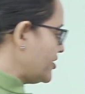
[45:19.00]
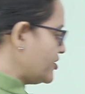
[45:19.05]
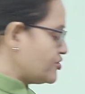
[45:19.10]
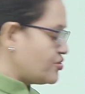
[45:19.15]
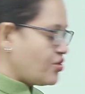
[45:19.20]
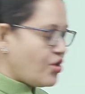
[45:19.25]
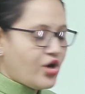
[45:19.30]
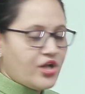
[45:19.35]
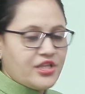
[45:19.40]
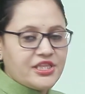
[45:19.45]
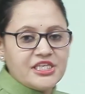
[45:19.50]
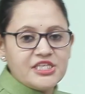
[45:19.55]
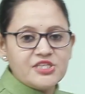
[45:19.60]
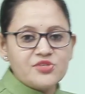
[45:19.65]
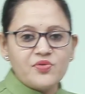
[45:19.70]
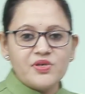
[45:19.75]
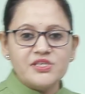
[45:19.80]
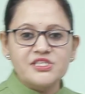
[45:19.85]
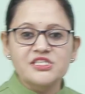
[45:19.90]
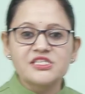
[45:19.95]
So all these
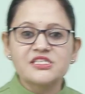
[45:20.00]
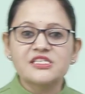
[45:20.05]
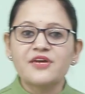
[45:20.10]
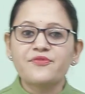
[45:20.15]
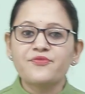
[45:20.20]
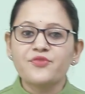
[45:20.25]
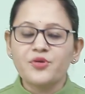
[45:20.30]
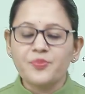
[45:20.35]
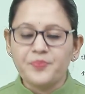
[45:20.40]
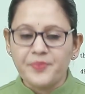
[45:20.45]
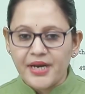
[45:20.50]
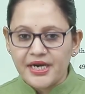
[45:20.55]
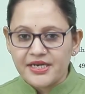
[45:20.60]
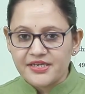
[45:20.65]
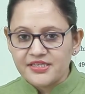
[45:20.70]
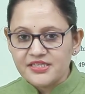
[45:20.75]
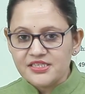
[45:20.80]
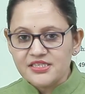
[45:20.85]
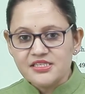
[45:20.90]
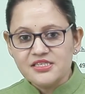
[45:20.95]
questions are for your
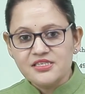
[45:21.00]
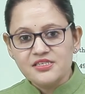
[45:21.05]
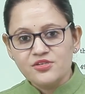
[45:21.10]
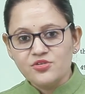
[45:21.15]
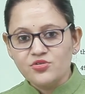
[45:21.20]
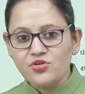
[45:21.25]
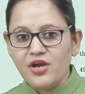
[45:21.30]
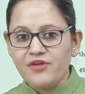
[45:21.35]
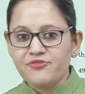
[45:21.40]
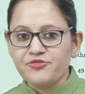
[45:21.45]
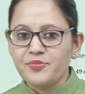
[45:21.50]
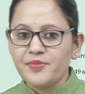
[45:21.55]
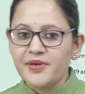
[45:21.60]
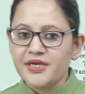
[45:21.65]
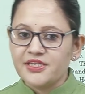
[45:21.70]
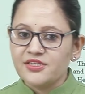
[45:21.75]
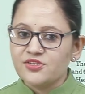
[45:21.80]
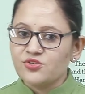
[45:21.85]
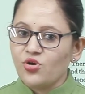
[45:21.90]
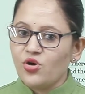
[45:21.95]
practice. You have to
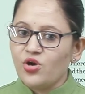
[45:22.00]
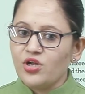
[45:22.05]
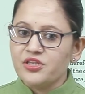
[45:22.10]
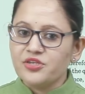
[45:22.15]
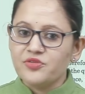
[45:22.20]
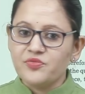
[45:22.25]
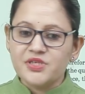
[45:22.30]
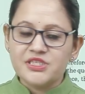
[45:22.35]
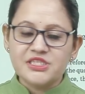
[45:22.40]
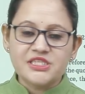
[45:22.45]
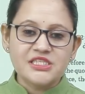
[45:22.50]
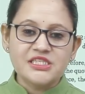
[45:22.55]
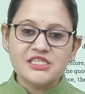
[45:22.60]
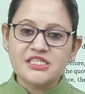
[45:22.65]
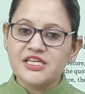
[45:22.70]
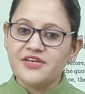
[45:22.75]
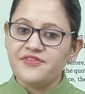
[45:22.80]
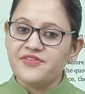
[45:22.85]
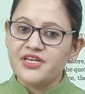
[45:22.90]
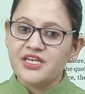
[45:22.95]
practice all the questions
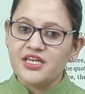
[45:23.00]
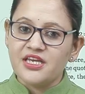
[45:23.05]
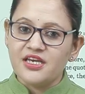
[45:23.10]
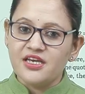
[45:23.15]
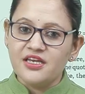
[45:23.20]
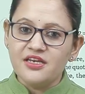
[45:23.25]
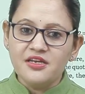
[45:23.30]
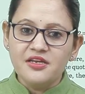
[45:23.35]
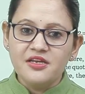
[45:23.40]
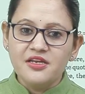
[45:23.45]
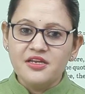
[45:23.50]
given here.